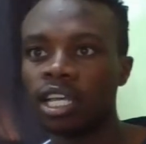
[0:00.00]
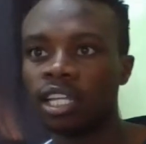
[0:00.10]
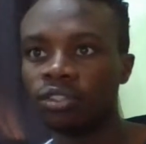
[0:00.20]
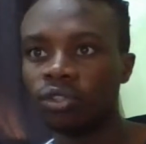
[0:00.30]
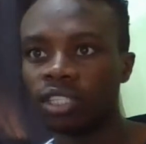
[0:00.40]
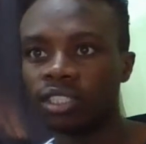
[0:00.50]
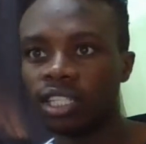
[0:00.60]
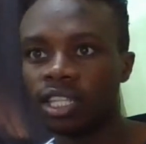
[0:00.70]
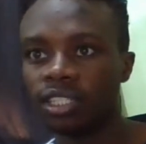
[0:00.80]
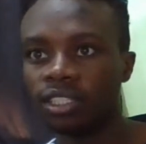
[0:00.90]
As you can see,
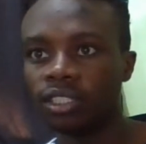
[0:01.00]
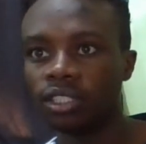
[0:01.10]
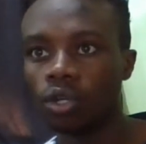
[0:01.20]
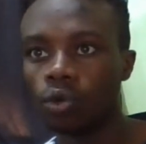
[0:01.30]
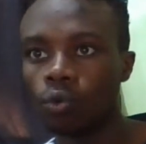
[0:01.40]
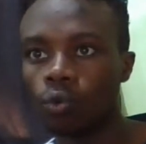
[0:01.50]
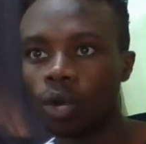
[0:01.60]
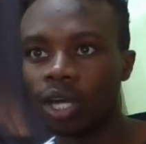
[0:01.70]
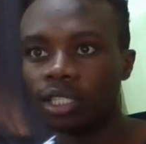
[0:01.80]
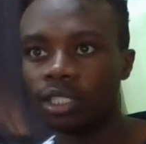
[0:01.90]
this is
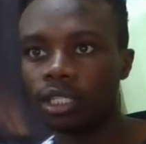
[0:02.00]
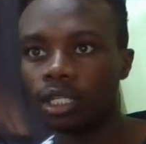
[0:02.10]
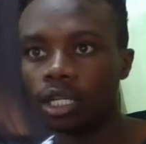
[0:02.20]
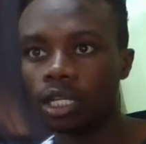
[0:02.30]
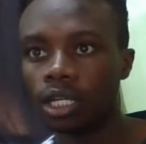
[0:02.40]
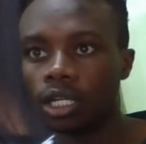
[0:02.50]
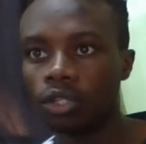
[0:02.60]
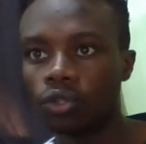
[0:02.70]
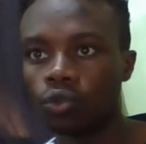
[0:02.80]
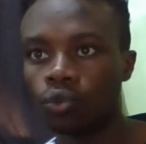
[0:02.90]
1,
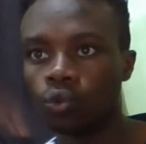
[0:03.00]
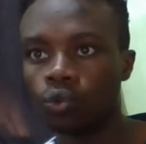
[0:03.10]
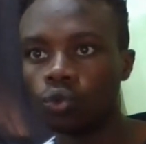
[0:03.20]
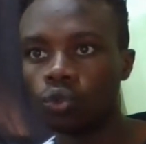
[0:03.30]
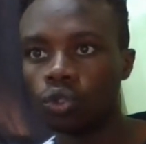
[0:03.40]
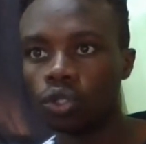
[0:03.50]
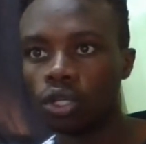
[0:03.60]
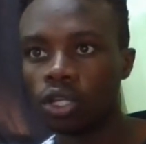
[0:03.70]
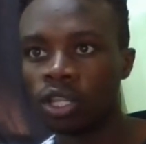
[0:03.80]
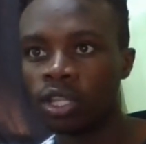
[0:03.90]
2,
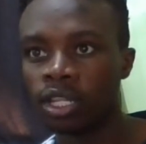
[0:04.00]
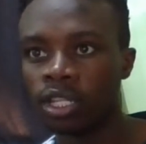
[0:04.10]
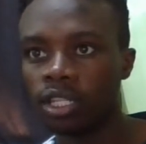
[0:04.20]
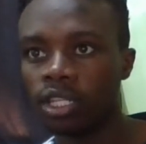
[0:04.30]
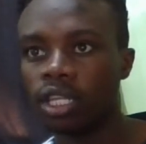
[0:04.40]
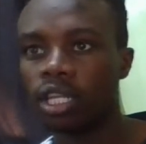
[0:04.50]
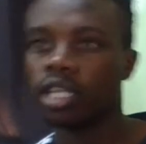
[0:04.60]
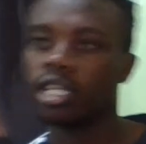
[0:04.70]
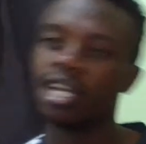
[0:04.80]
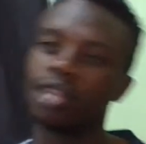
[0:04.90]
3.
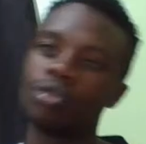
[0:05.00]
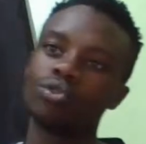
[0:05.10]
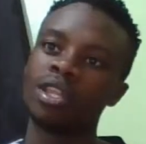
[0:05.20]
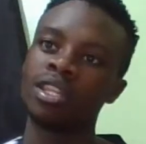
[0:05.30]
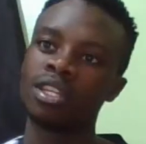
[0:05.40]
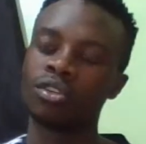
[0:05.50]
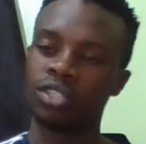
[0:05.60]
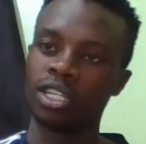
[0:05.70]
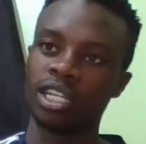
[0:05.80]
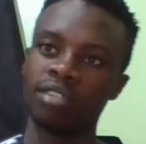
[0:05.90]
Yeah, those were 3
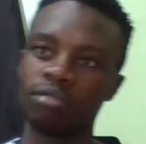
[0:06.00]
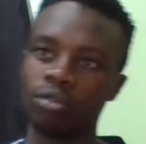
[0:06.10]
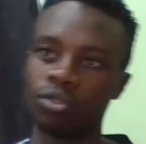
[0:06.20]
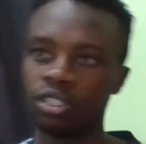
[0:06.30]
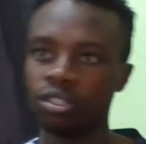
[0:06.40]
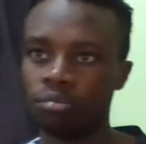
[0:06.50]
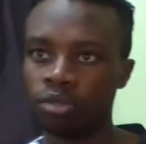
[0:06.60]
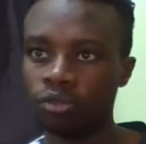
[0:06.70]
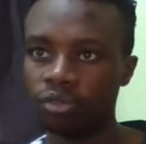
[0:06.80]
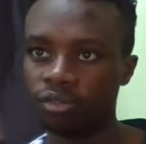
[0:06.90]
consecutive closes
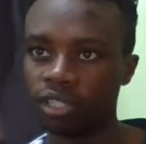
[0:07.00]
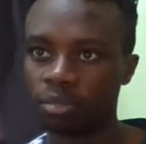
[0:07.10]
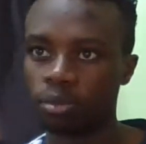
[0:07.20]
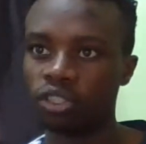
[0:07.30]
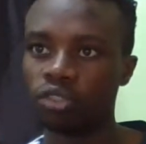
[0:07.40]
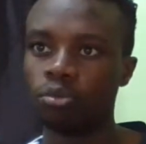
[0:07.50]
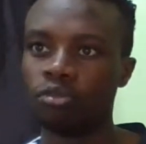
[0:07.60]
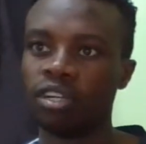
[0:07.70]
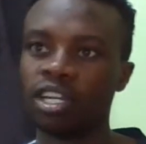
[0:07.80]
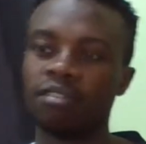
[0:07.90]
below 50 exponential
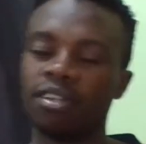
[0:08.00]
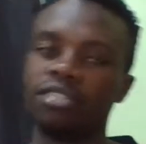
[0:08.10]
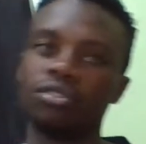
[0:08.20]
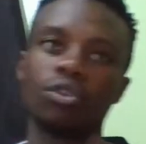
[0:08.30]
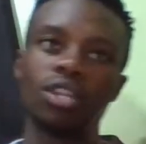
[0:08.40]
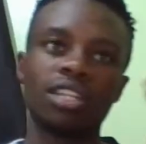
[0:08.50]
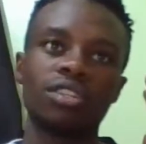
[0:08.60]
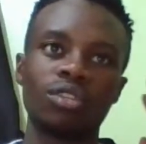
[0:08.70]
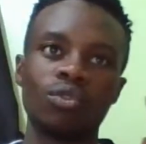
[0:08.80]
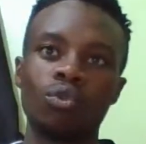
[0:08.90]
moving average. So that
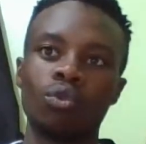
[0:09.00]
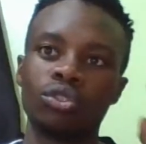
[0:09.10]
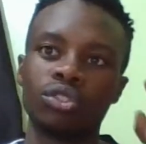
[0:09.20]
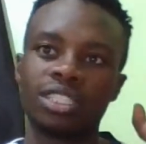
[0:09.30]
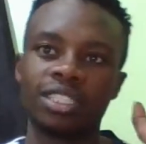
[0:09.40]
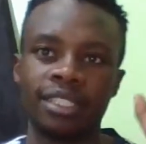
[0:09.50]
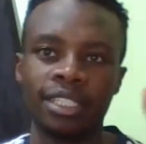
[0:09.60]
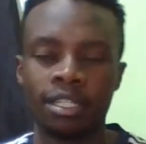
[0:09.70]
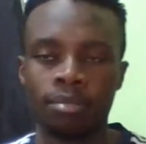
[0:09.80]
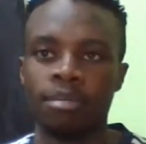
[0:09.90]
rule was
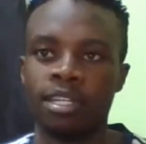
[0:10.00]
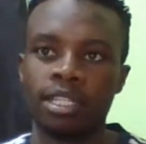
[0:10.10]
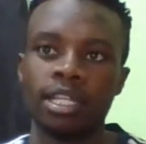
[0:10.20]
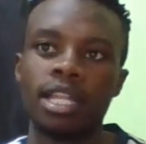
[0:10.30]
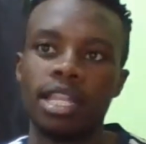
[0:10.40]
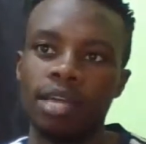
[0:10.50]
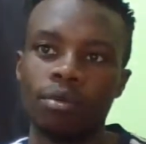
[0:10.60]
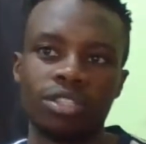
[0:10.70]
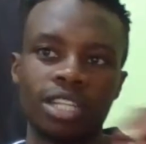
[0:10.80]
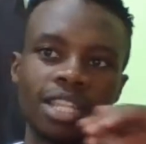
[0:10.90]
clearly made. There
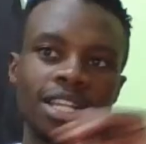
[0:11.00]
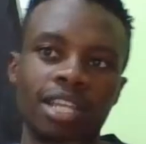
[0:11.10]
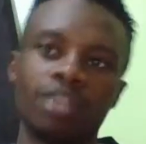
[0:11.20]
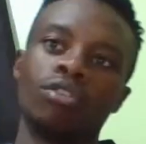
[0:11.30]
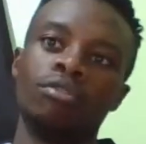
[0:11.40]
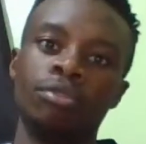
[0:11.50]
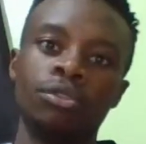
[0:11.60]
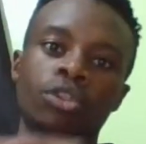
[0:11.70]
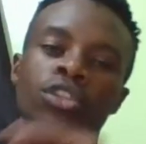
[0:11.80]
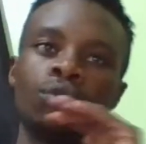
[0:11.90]
was nothing like
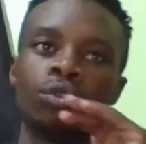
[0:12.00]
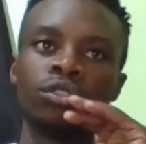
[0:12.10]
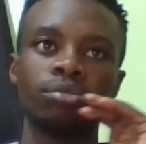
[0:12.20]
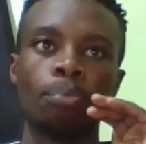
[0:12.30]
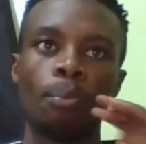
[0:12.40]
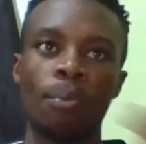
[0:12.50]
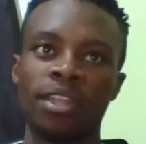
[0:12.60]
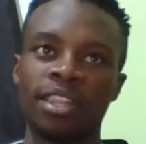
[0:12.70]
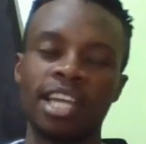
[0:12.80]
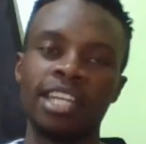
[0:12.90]
confusion. It was made.
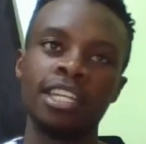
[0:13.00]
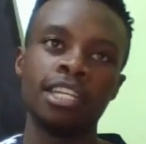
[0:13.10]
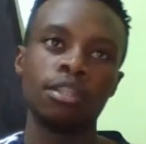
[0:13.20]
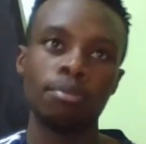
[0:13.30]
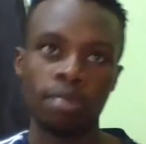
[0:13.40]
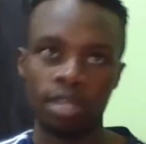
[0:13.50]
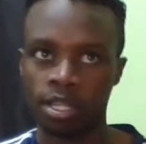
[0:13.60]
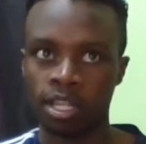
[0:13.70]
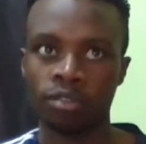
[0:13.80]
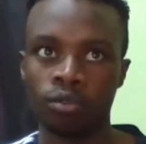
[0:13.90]
I didn't break
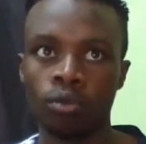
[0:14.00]
that rule.